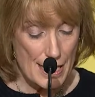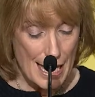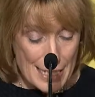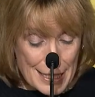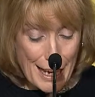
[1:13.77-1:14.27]

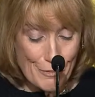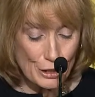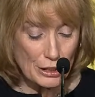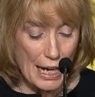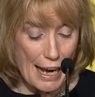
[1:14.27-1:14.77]
And as
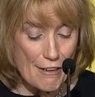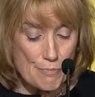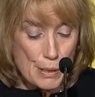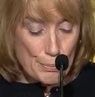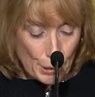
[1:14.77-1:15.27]
governor,
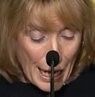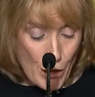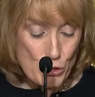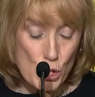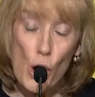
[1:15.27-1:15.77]
I've been
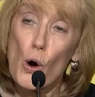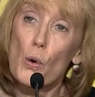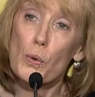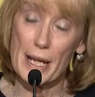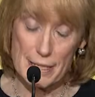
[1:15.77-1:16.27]
proud to
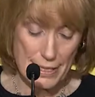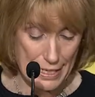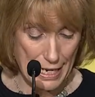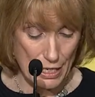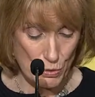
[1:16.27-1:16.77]
always
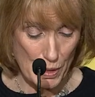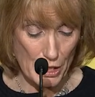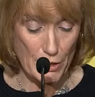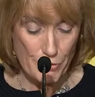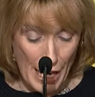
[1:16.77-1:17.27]
stand with
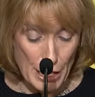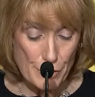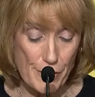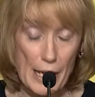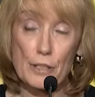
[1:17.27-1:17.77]
our
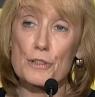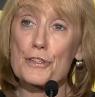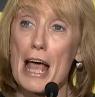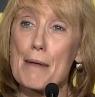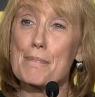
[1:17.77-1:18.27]

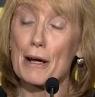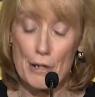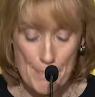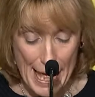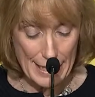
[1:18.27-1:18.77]
firefighters and
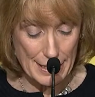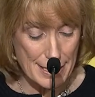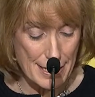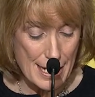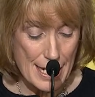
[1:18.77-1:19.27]
paramedics